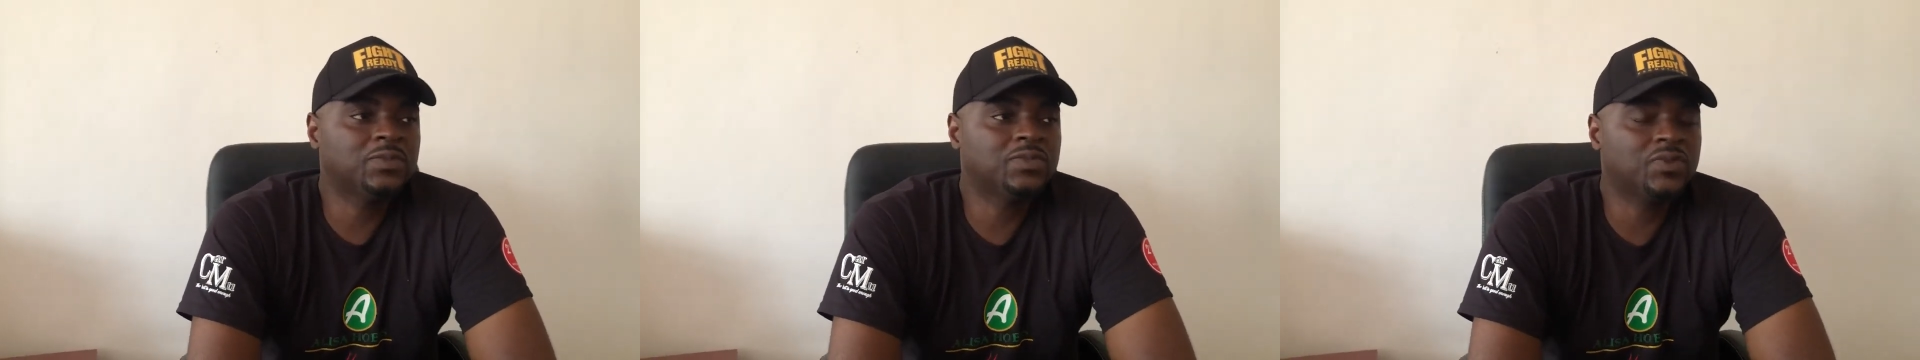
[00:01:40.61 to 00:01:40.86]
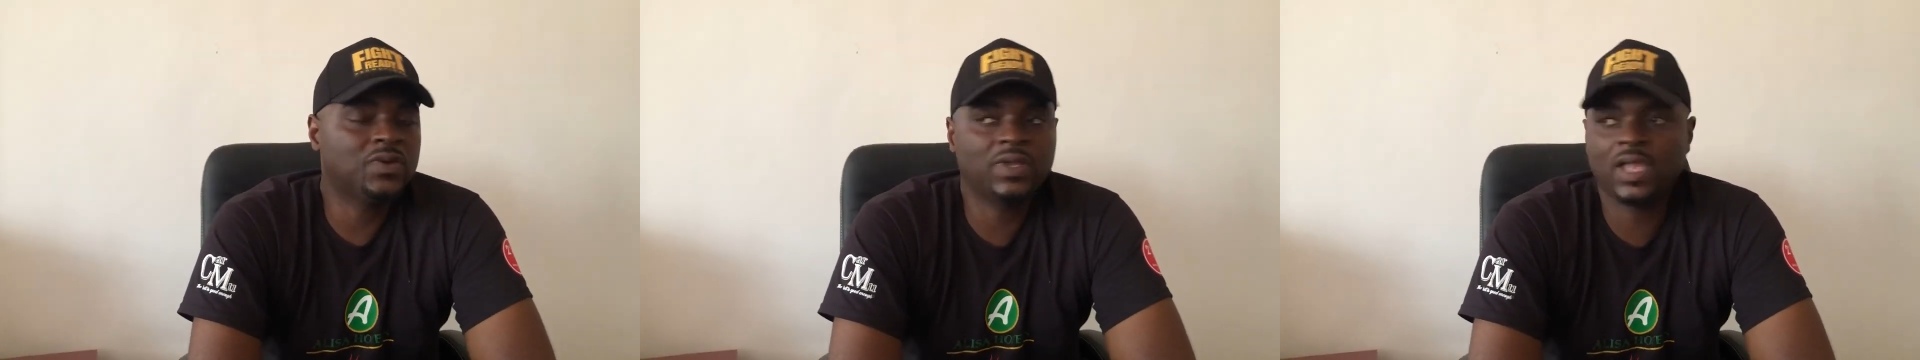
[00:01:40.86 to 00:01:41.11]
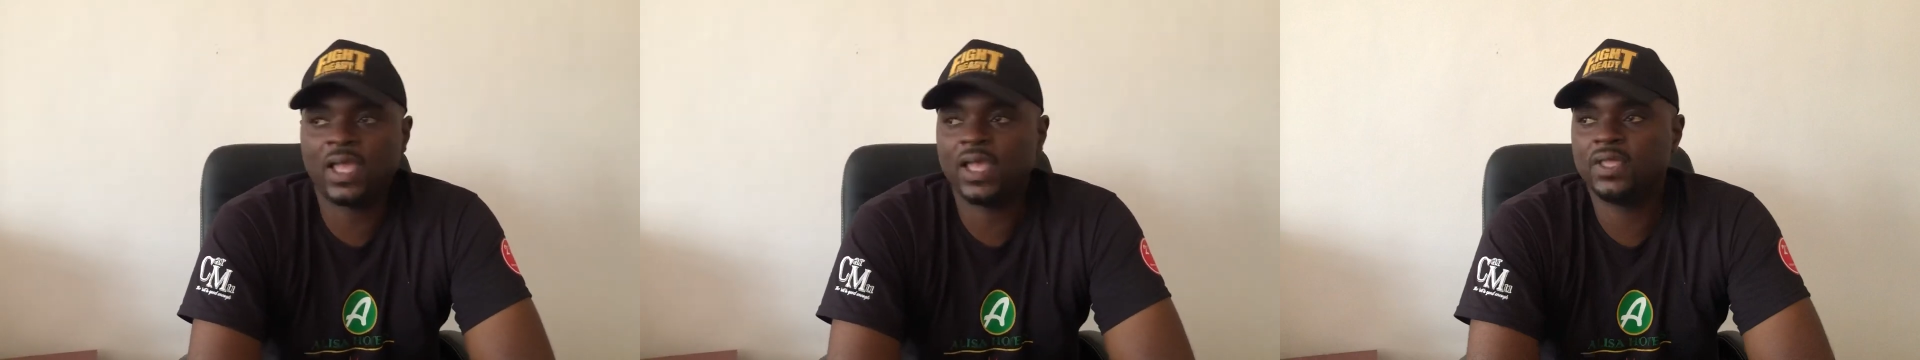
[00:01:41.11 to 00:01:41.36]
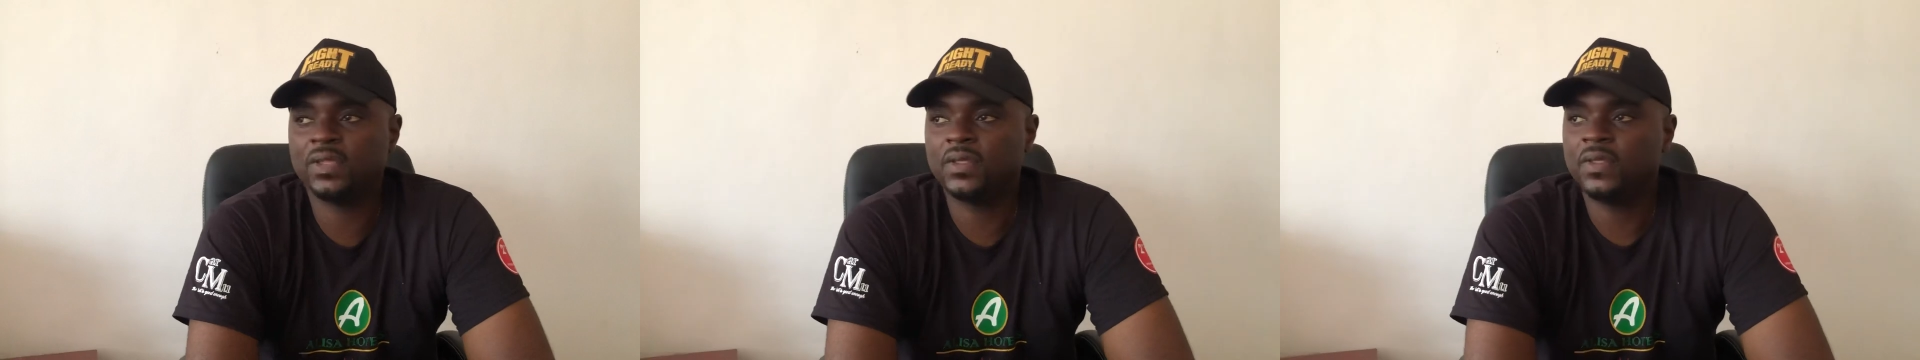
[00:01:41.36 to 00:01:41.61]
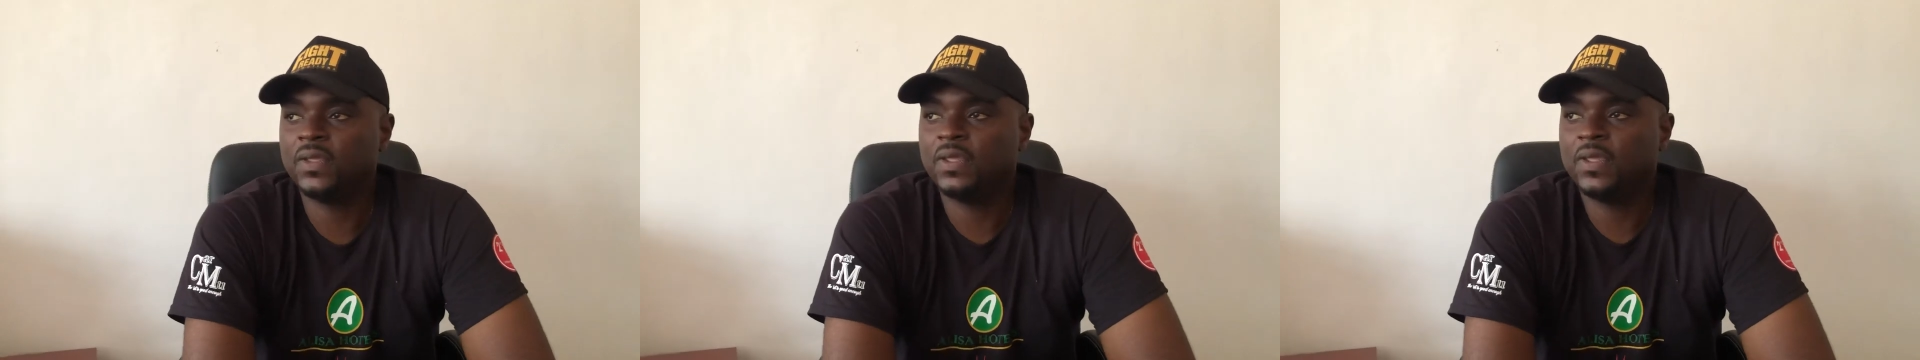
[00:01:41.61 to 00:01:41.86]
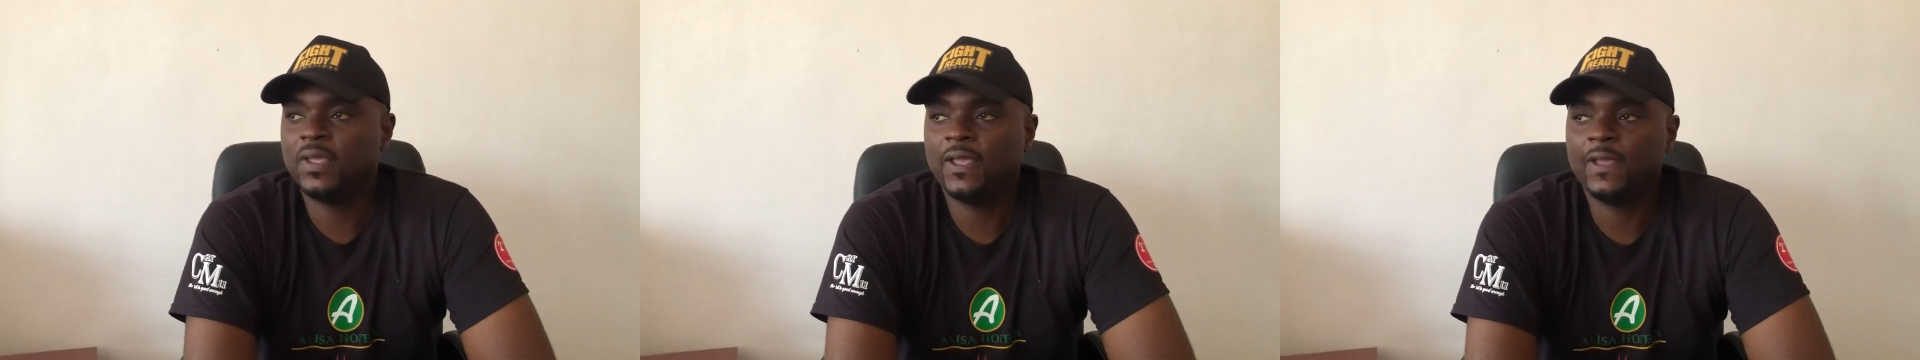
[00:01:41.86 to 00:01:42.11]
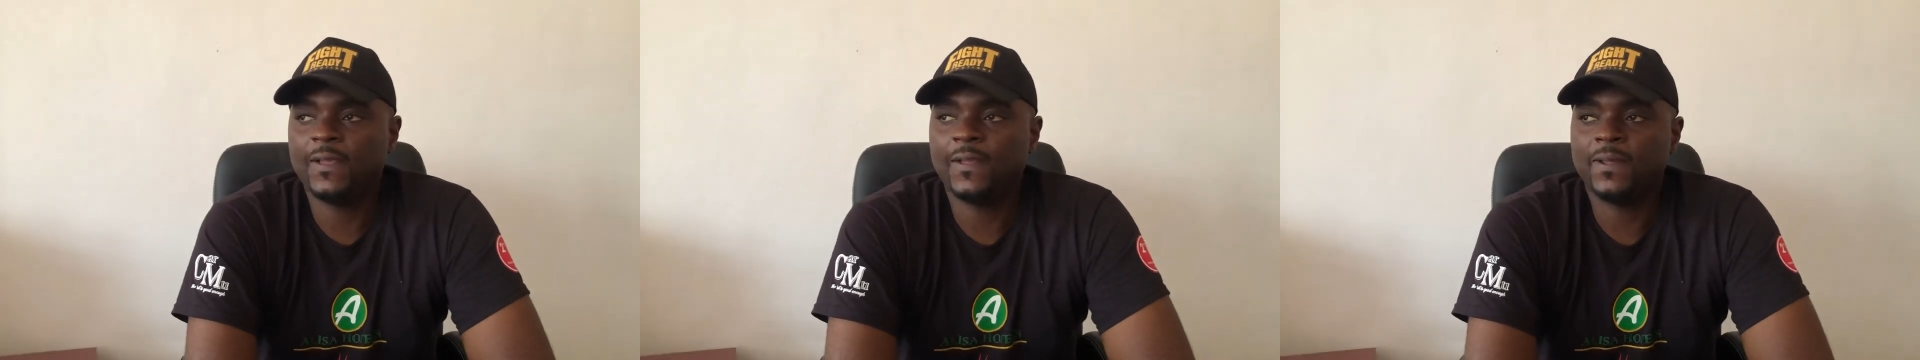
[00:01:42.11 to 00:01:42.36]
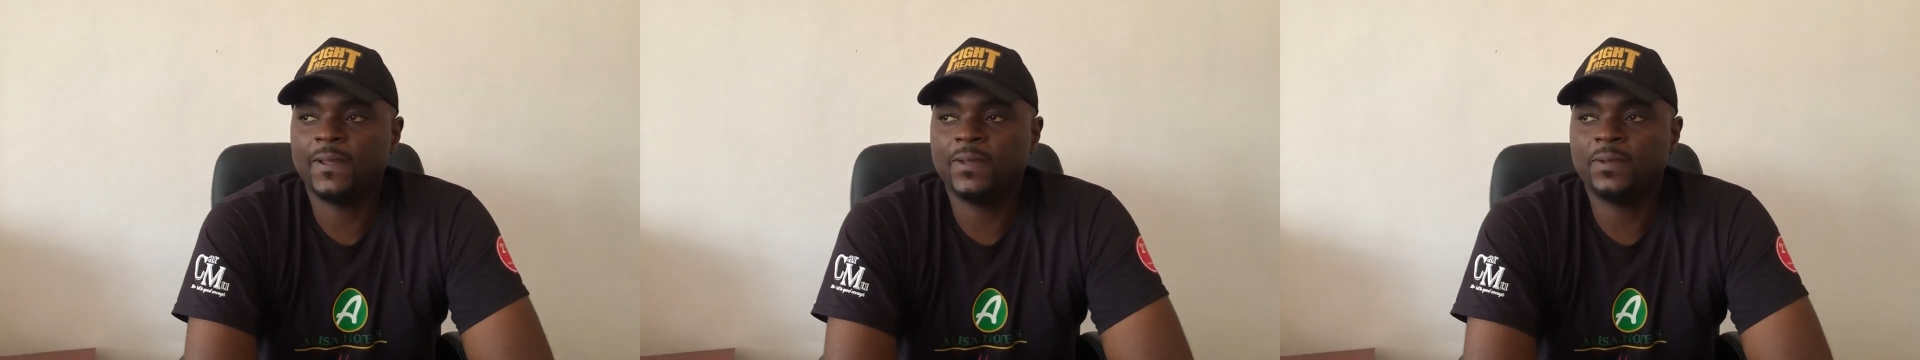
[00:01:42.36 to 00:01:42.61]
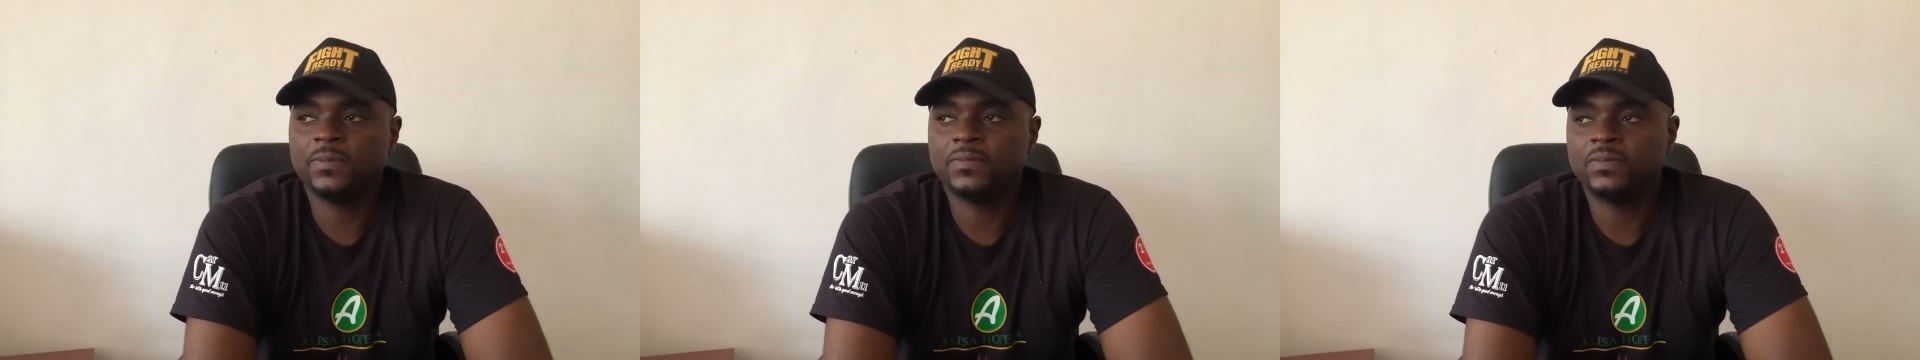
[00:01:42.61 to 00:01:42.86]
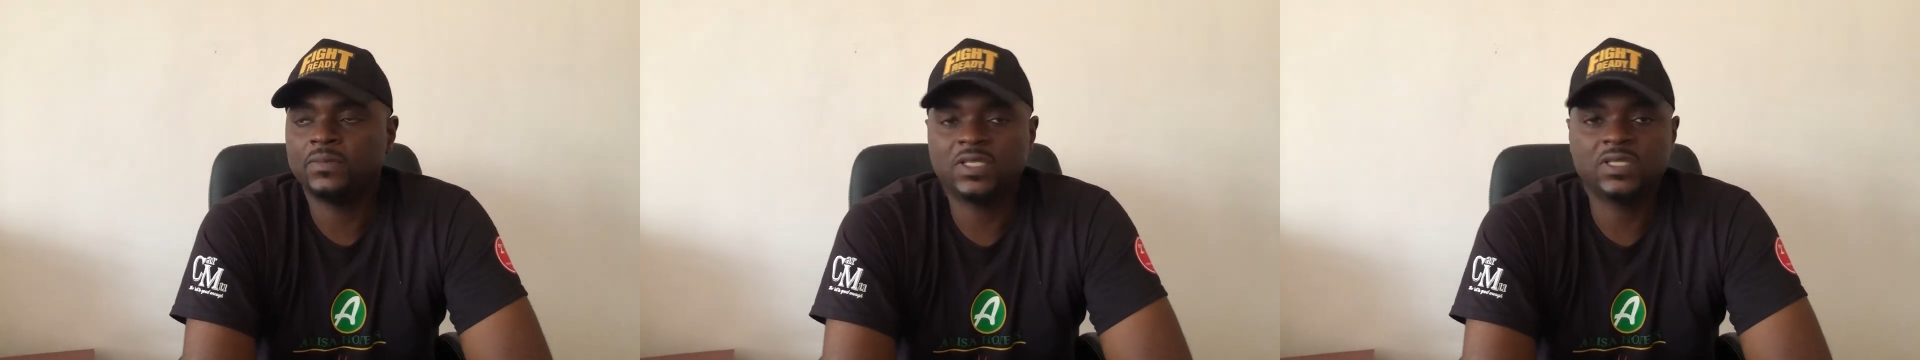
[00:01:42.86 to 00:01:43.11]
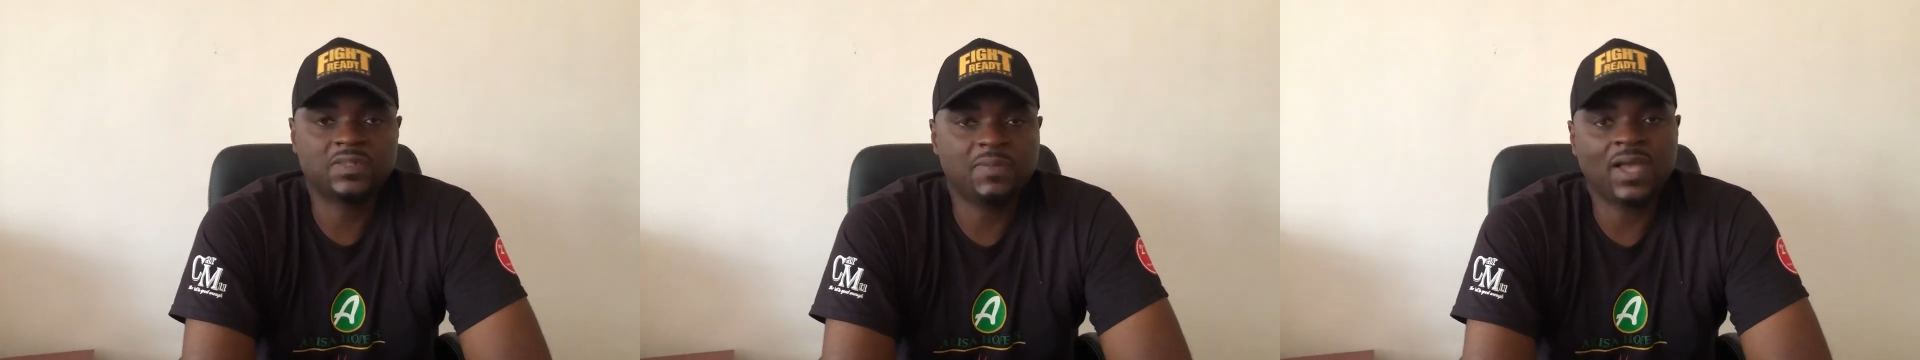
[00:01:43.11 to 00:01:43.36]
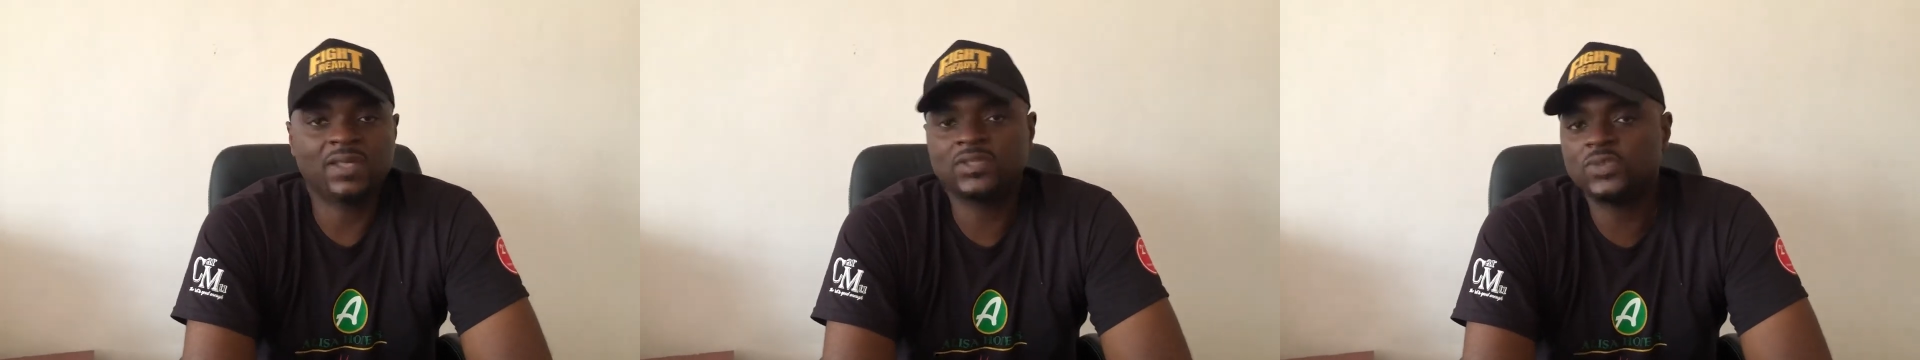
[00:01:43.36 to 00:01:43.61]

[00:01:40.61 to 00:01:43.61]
Strong guy, he's smart.